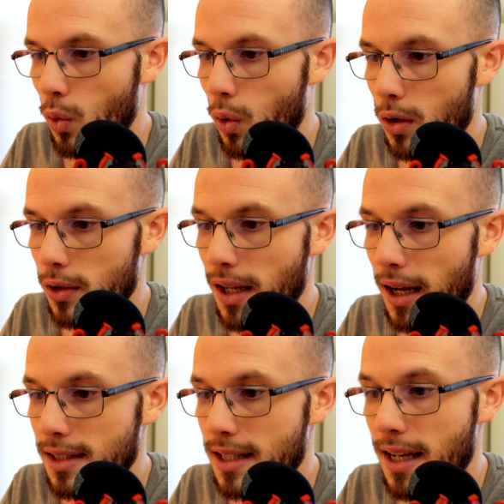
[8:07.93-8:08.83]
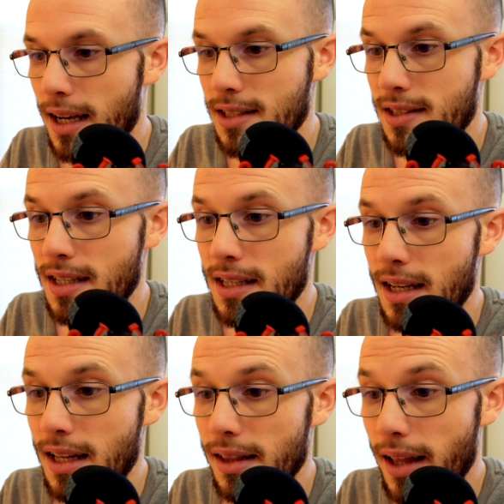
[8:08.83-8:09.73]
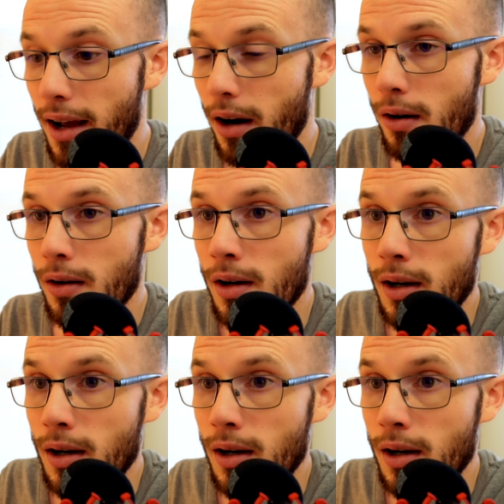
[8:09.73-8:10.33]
world.txt in there.